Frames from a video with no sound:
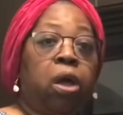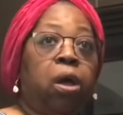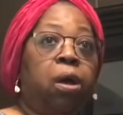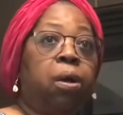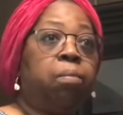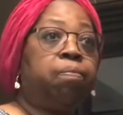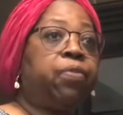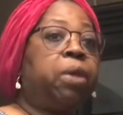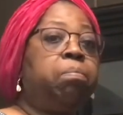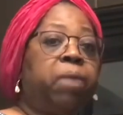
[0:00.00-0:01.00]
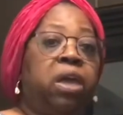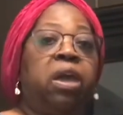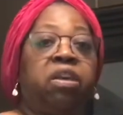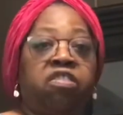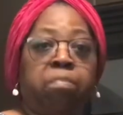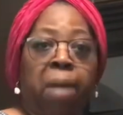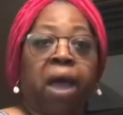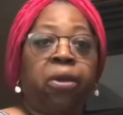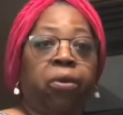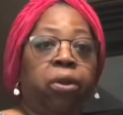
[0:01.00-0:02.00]
um, that may
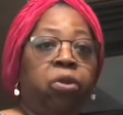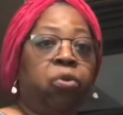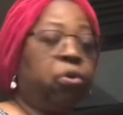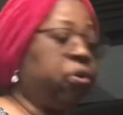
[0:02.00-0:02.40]
expire a little